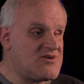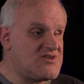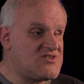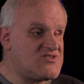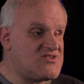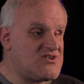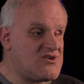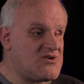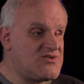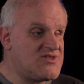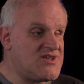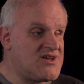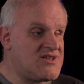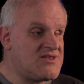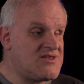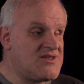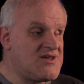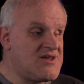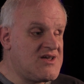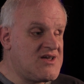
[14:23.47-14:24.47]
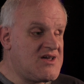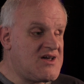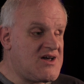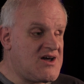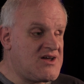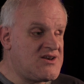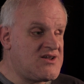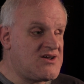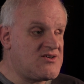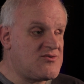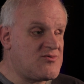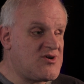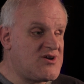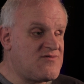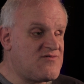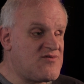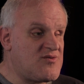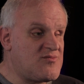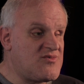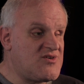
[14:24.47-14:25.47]
And so, and then another
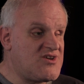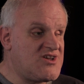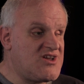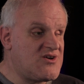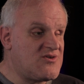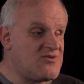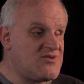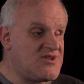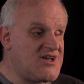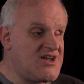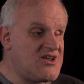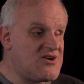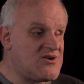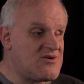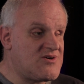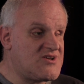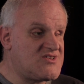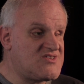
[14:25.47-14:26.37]
one from a year later,